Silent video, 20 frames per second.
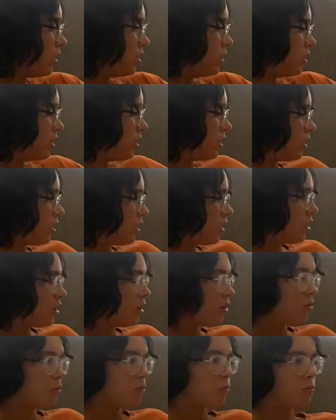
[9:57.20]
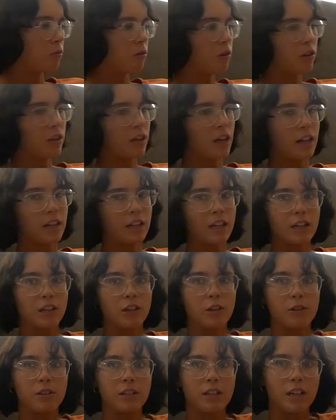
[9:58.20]
What the hell, I
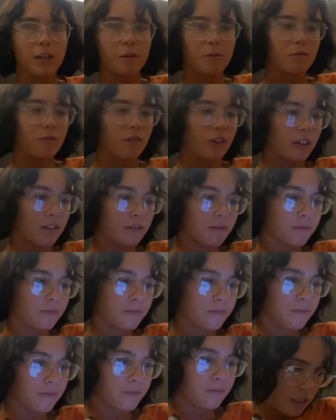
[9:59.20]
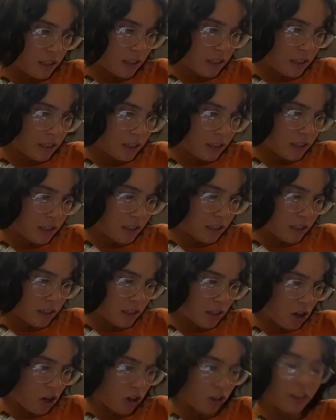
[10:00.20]
know the name of
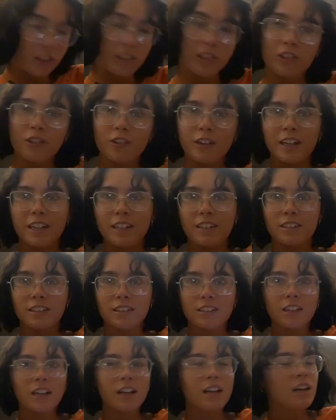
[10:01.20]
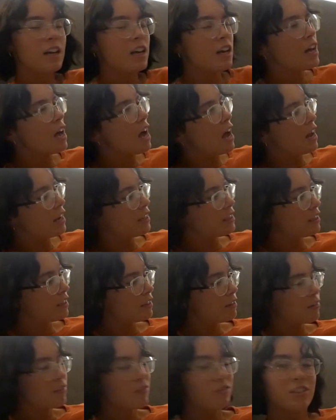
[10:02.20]
it. On the screens. And
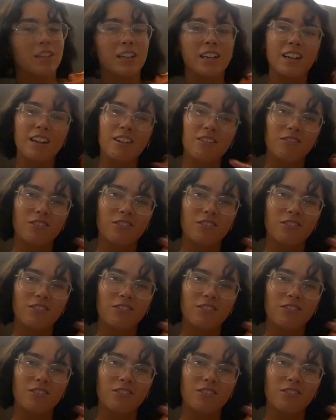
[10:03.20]
I've seen it on